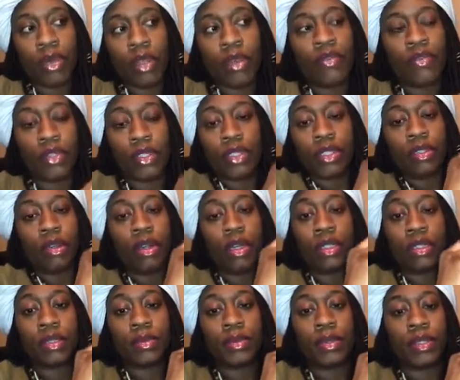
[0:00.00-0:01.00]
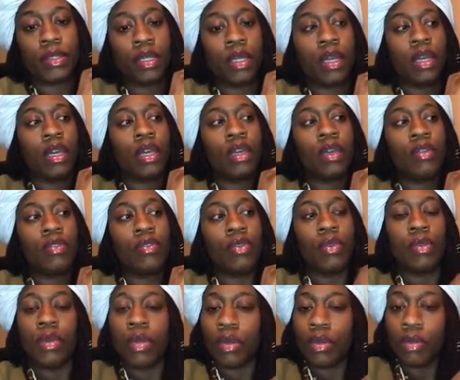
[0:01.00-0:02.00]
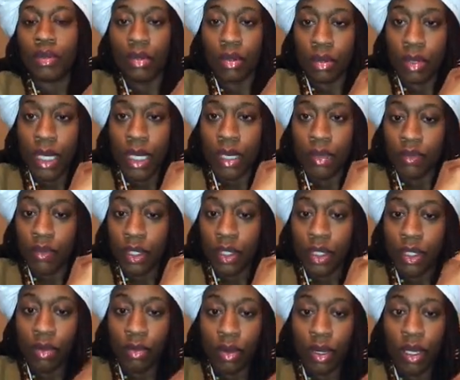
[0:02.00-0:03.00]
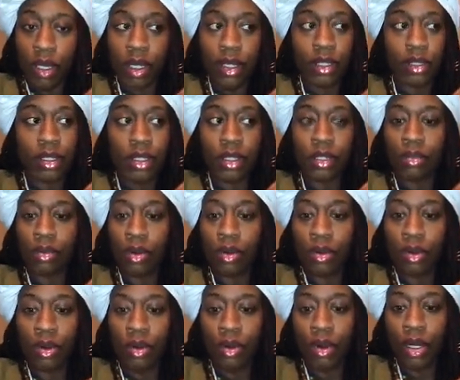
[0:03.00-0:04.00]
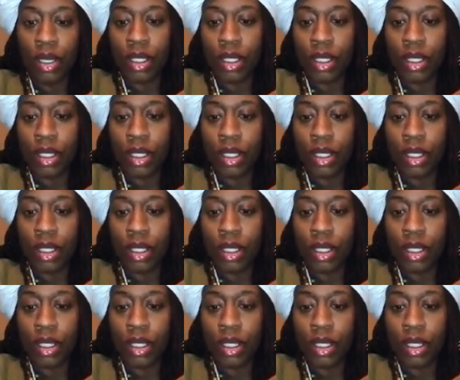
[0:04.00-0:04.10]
for startups, if you know you don't have 50 grand to throw on a